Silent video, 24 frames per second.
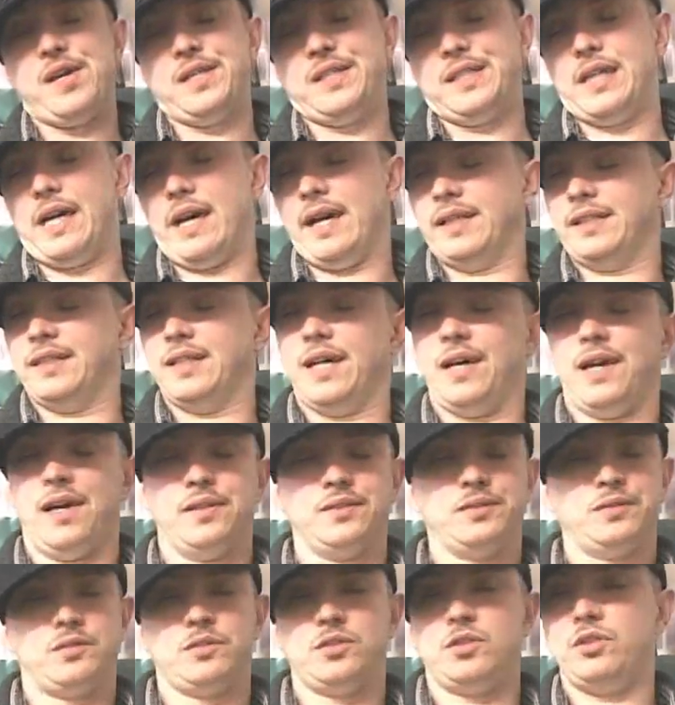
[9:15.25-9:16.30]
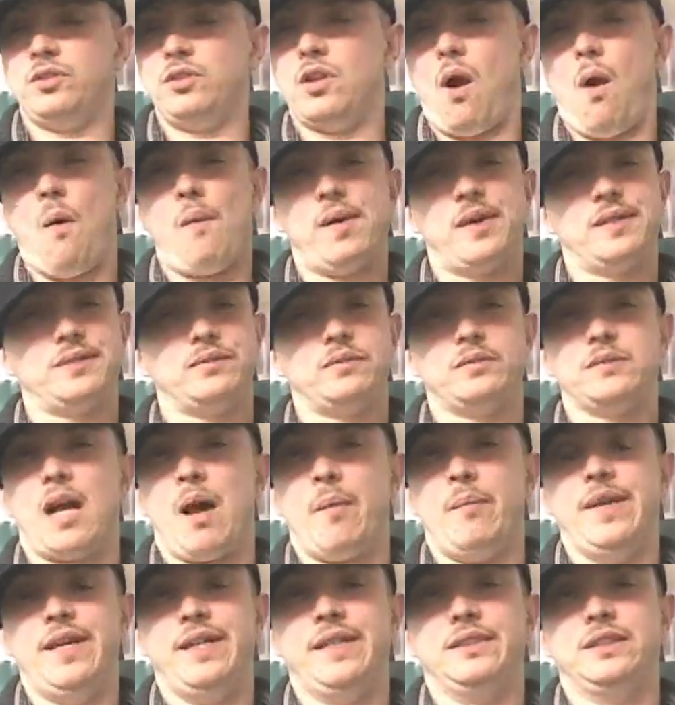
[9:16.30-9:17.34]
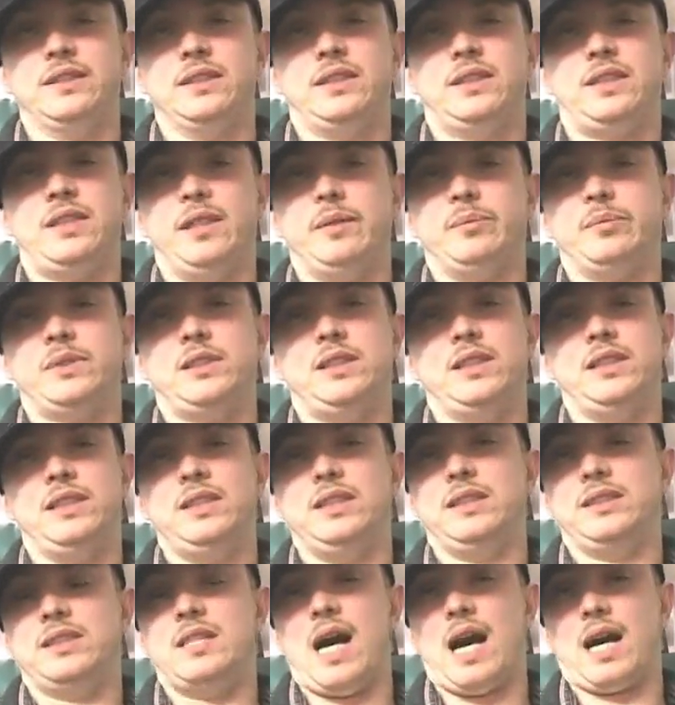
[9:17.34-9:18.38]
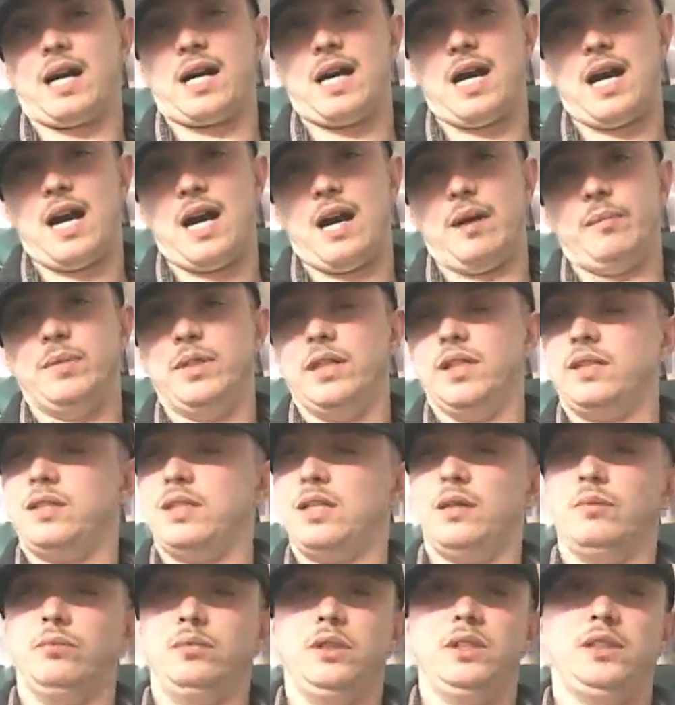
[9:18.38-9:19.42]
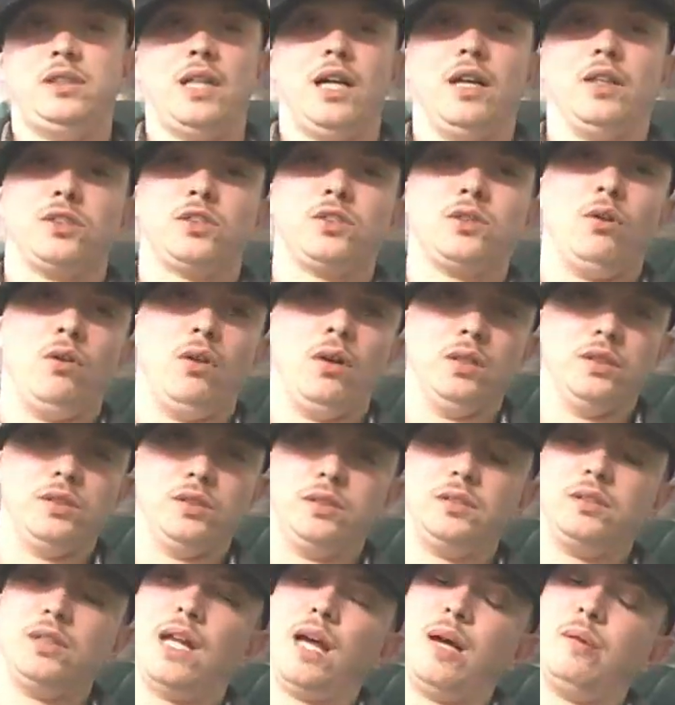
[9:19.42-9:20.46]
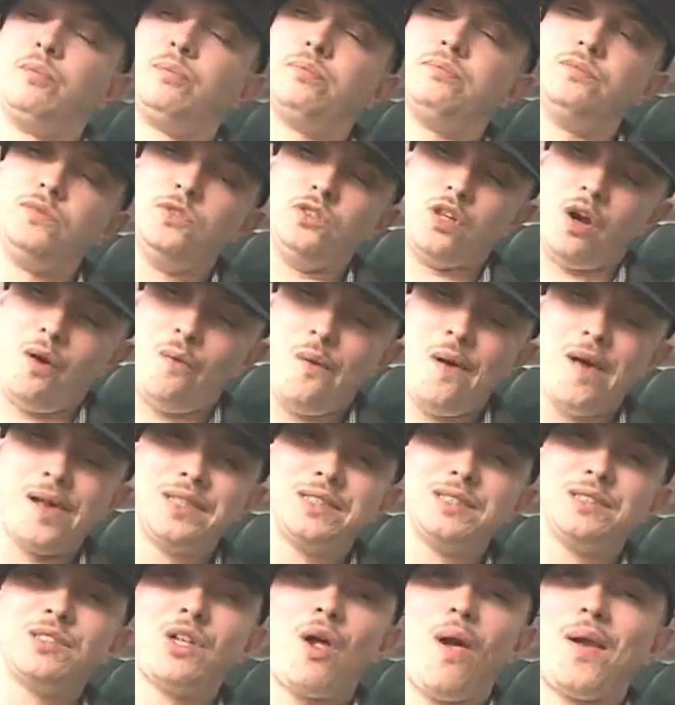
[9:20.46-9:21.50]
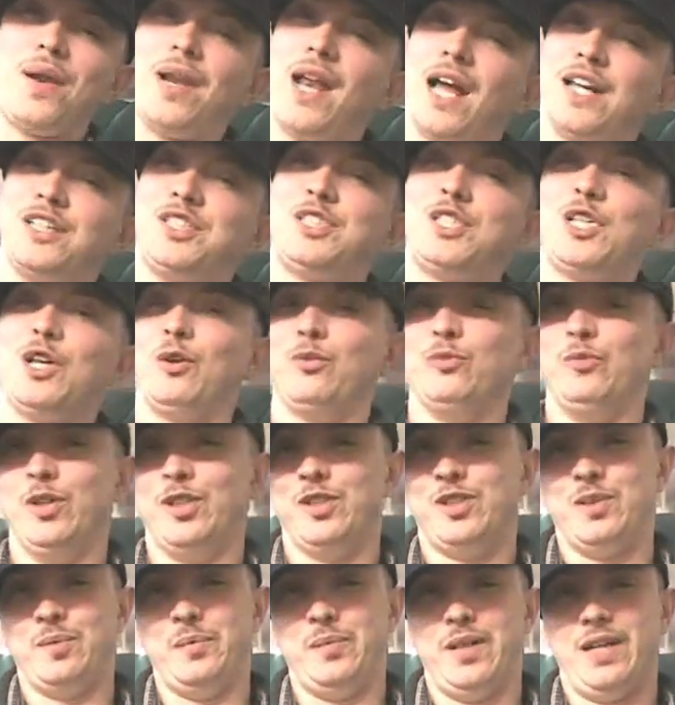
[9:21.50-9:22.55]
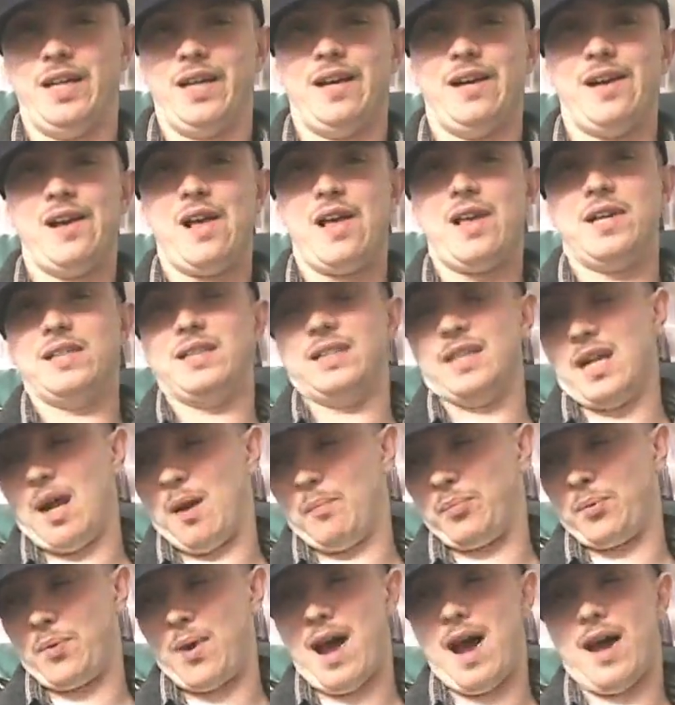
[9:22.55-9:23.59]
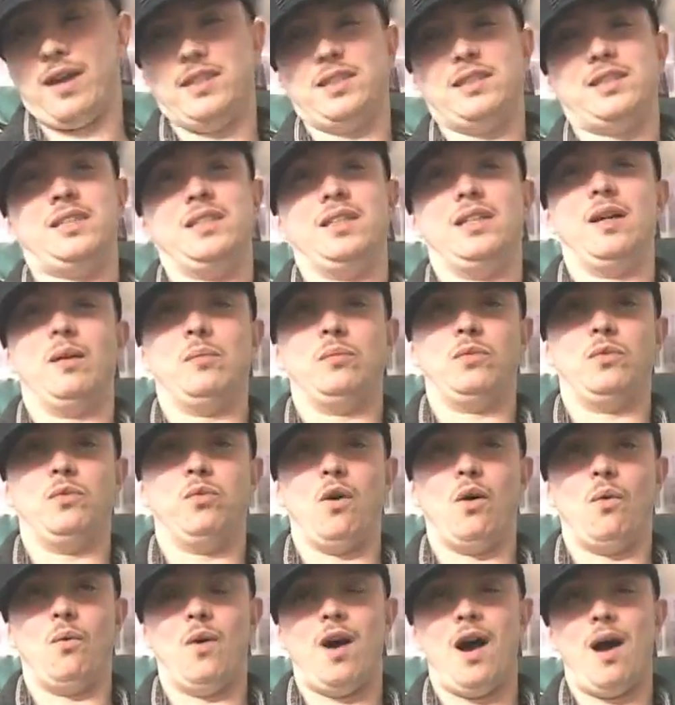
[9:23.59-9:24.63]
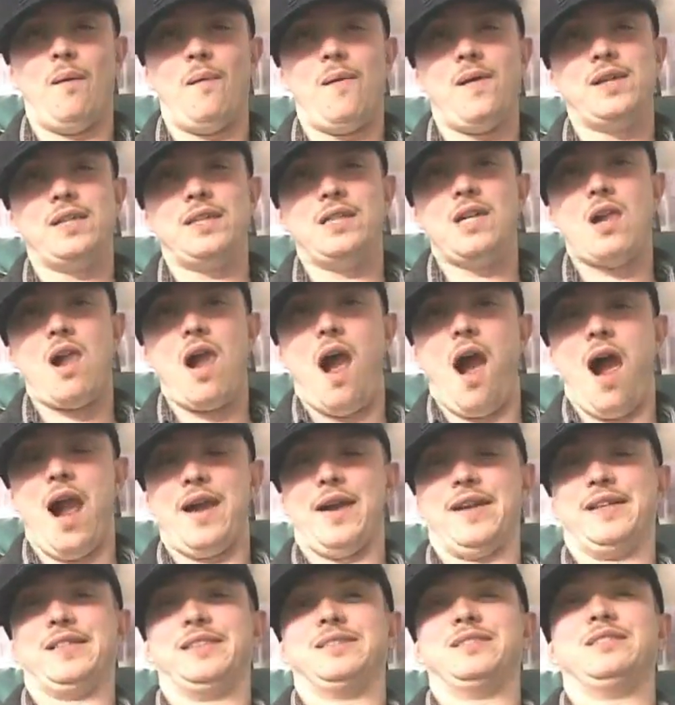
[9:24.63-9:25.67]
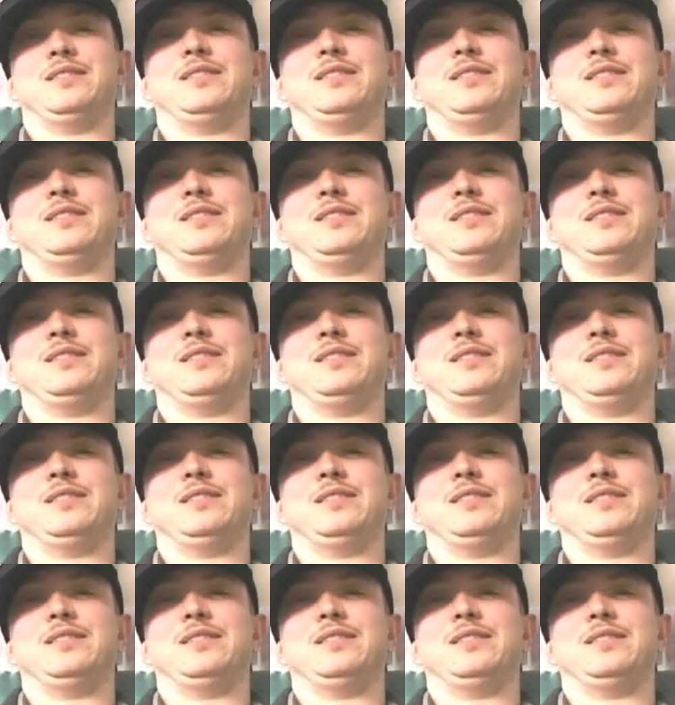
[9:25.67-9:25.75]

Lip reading: And, the tipcds.com and the tip retail stores, like children to me. And I'm proud to see them grow up and,